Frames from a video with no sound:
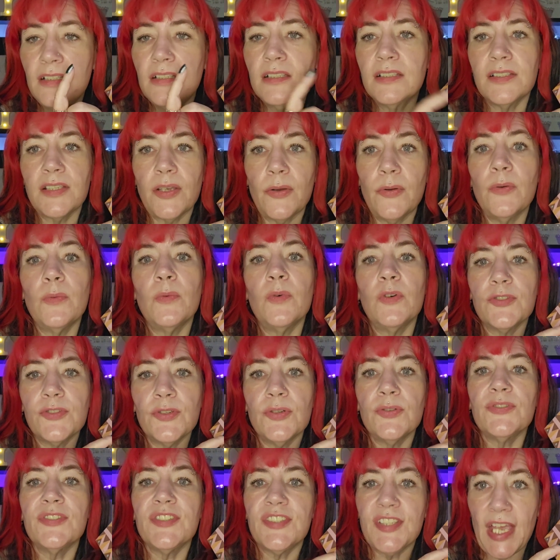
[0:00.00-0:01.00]
So it was
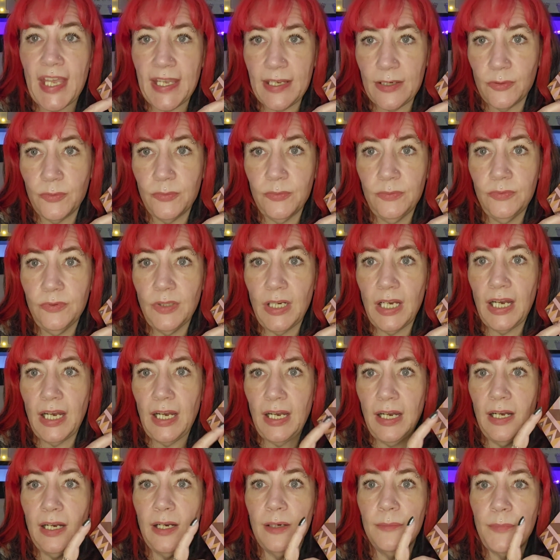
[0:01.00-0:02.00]
on sale.
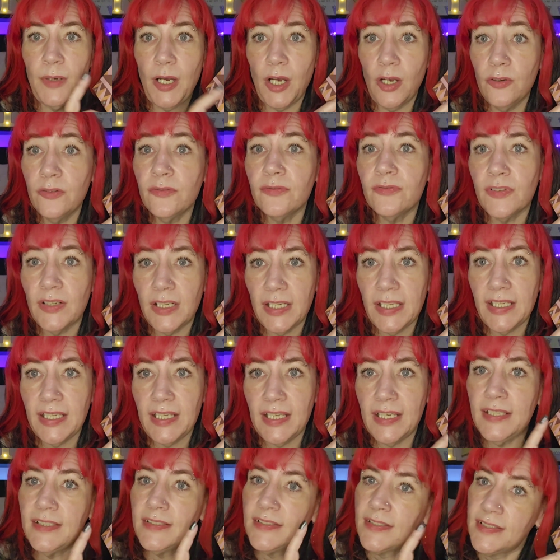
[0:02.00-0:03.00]
Hopefully
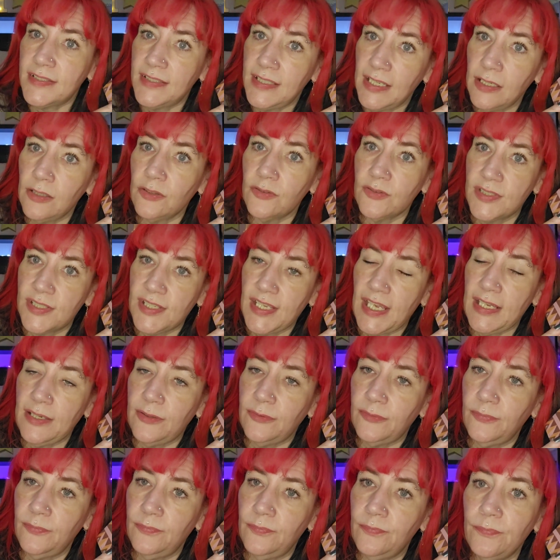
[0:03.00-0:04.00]
it's still on
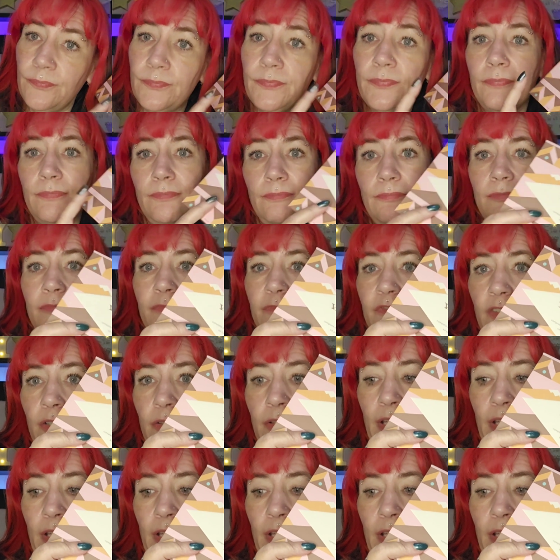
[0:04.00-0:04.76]
sale. So